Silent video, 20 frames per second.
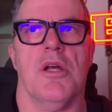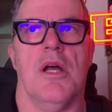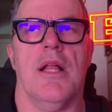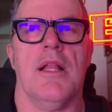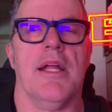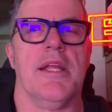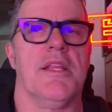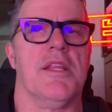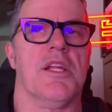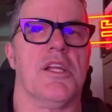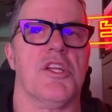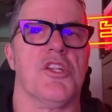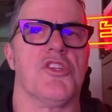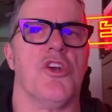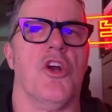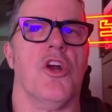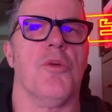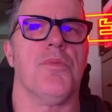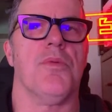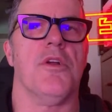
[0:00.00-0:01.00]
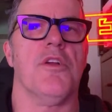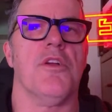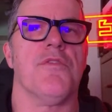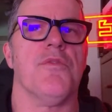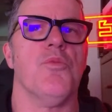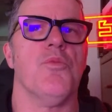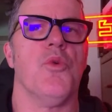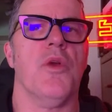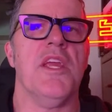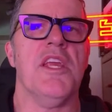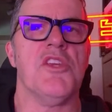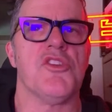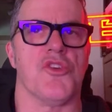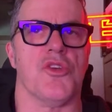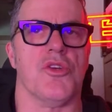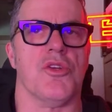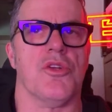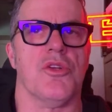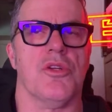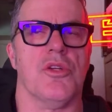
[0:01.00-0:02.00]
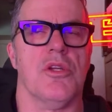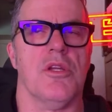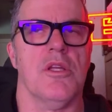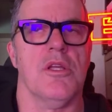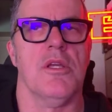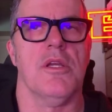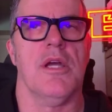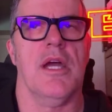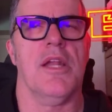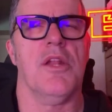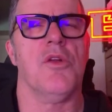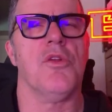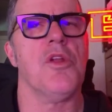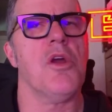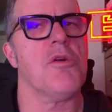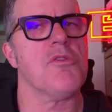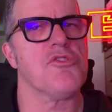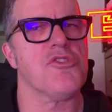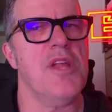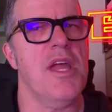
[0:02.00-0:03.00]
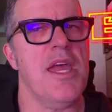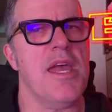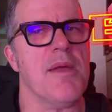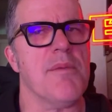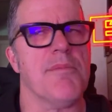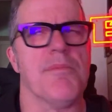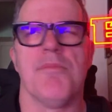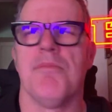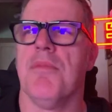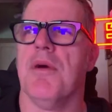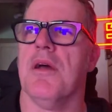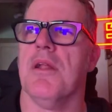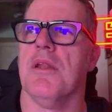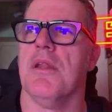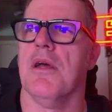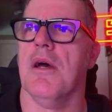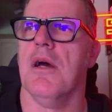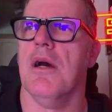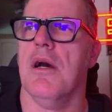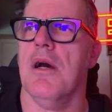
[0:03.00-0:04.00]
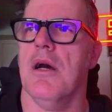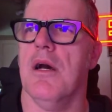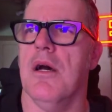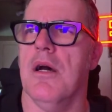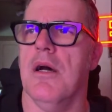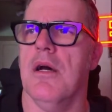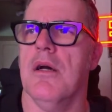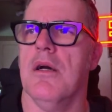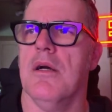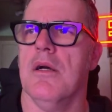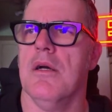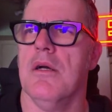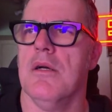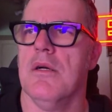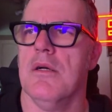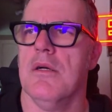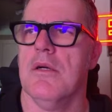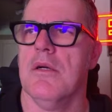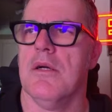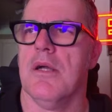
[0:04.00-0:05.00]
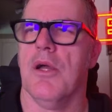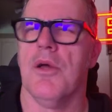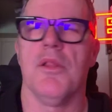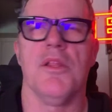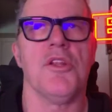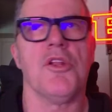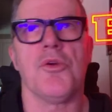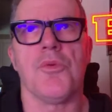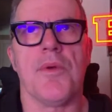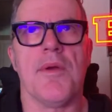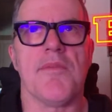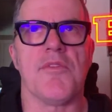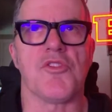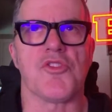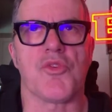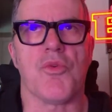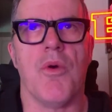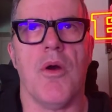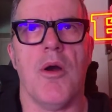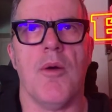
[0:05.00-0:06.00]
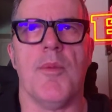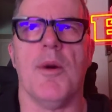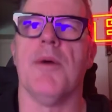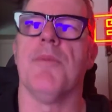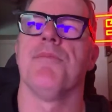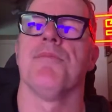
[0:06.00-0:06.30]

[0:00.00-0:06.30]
like the guitar player from Weezer. I don't know his name, but I only know Rivers Cuomo.